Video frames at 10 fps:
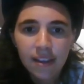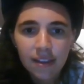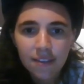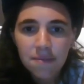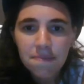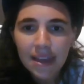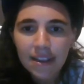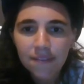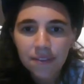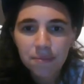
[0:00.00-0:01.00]
though
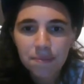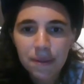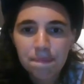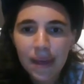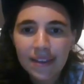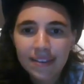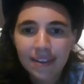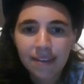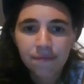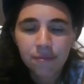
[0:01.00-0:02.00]
many of them would be
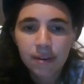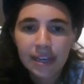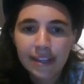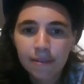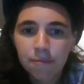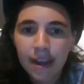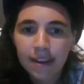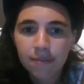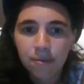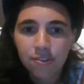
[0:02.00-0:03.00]
better for a little
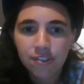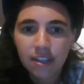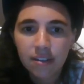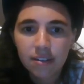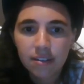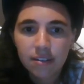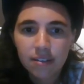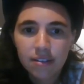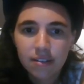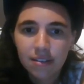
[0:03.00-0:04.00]
whitewashing.
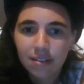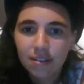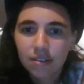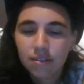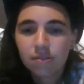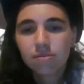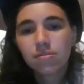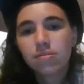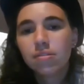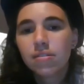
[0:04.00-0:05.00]

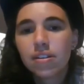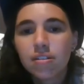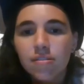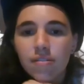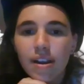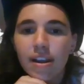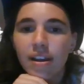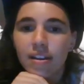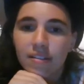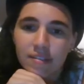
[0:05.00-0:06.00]
Dorian
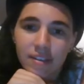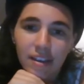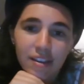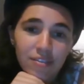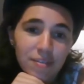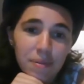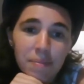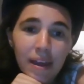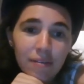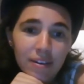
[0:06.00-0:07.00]
Gray is engaged to be
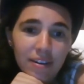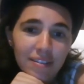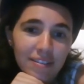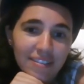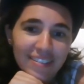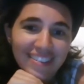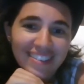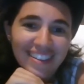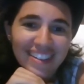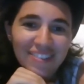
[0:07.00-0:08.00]
married,
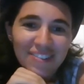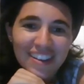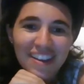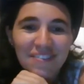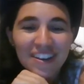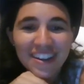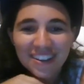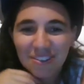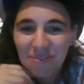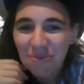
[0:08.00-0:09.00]
said Lord Henry,
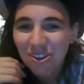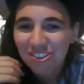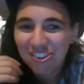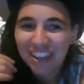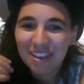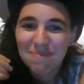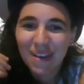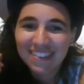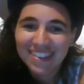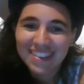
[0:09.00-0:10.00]
watching him
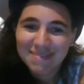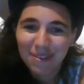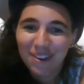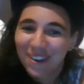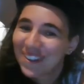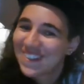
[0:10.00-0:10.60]
as he spoke.